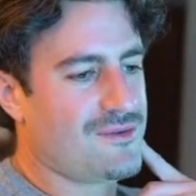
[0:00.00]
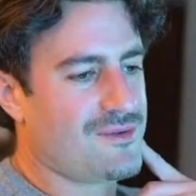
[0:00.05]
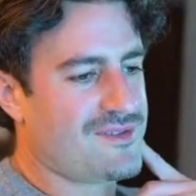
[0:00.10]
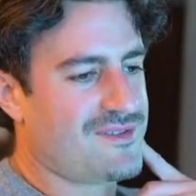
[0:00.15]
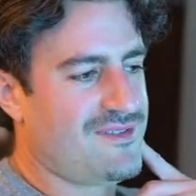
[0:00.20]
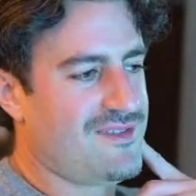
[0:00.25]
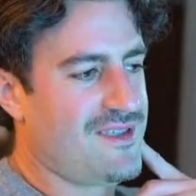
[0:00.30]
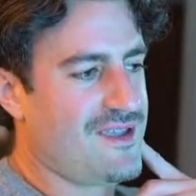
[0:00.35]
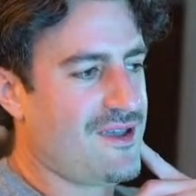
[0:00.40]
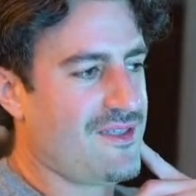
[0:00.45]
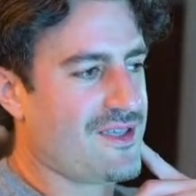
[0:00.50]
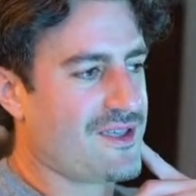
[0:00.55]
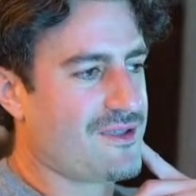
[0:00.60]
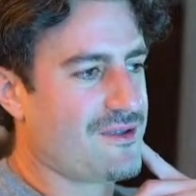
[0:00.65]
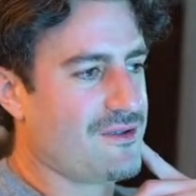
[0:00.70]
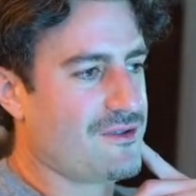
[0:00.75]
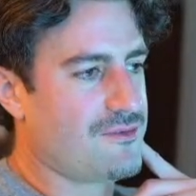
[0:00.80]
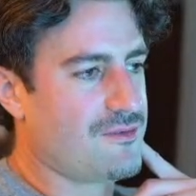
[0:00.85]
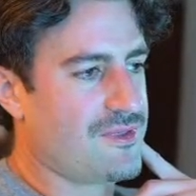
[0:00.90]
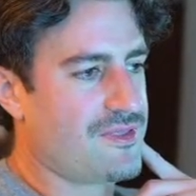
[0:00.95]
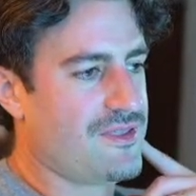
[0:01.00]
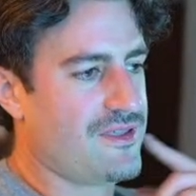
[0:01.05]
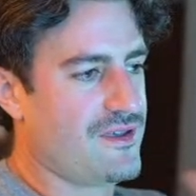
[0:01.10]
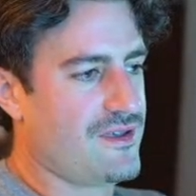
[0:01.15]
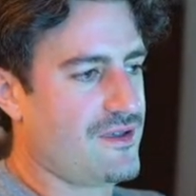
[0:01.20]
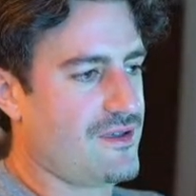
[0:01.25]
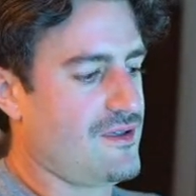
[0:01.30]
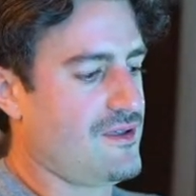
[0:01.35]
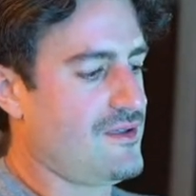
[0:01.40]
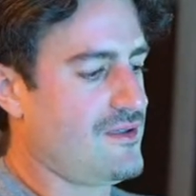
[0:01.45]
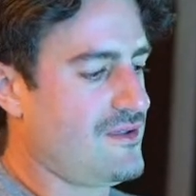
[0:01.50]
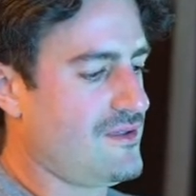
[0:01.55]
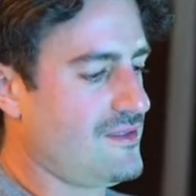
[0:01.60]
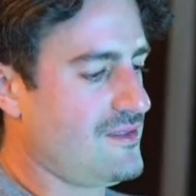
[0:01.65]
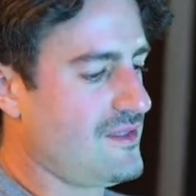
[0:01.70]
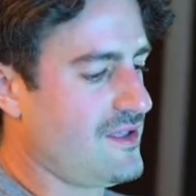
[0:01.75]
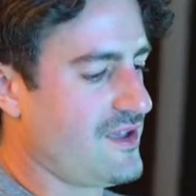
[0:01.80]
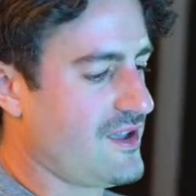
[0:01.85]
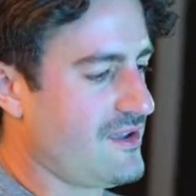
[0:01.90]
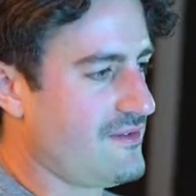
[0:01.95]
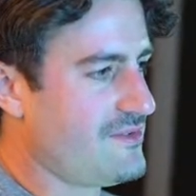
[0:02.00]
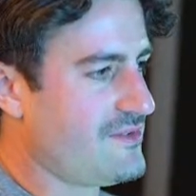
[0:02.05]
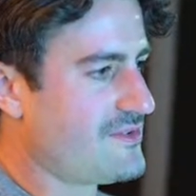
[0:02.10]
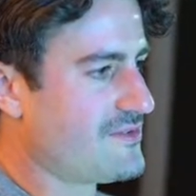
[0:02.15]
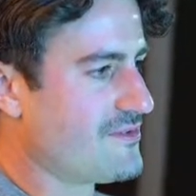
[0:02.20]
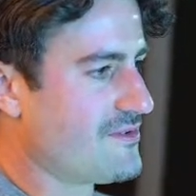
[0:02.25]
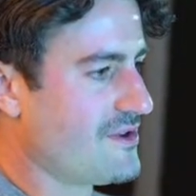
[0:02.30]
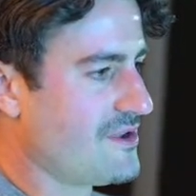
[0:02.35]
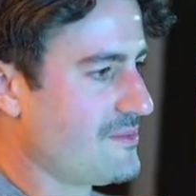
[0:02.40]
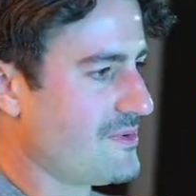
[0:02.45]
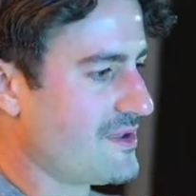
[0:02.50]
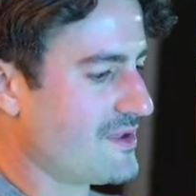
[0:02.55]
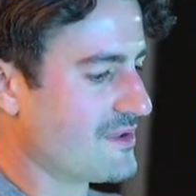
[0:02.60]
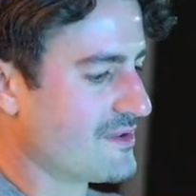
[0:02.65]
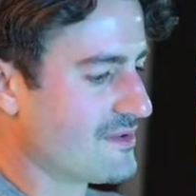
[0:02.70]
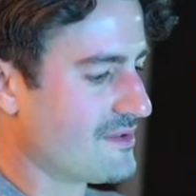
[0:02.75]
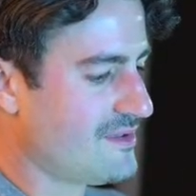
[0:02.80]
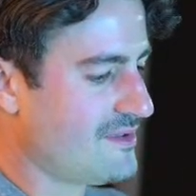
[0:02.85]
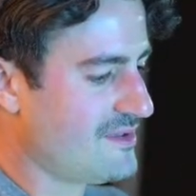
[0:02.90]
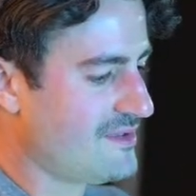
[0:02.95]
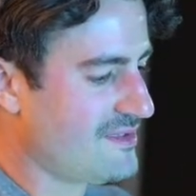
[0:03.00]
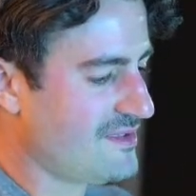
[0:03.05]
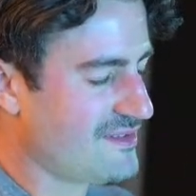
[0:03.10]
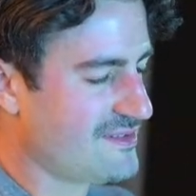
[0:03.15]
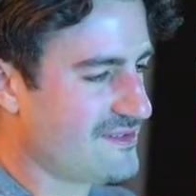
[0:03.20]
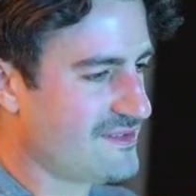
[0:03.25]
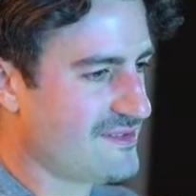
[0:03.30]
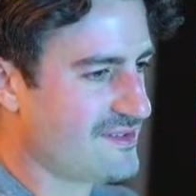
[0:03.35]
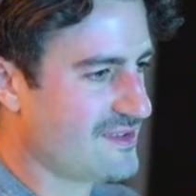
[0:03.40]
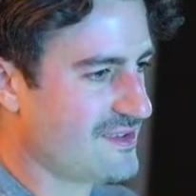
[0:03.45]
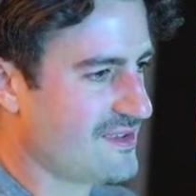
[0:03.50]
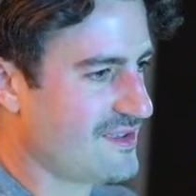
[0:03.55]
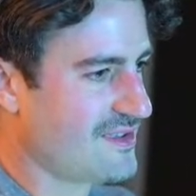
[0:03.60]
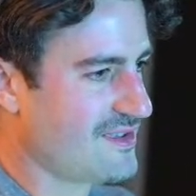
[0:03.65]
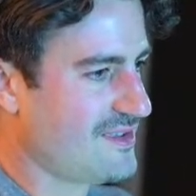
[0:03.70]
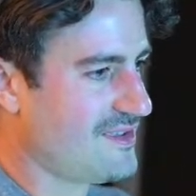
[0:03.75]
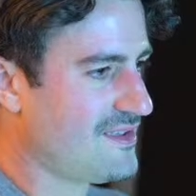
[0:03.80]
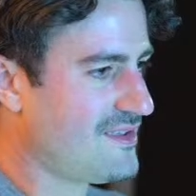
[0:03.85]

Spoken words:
we'll see how that goes with live streaming. Let's see.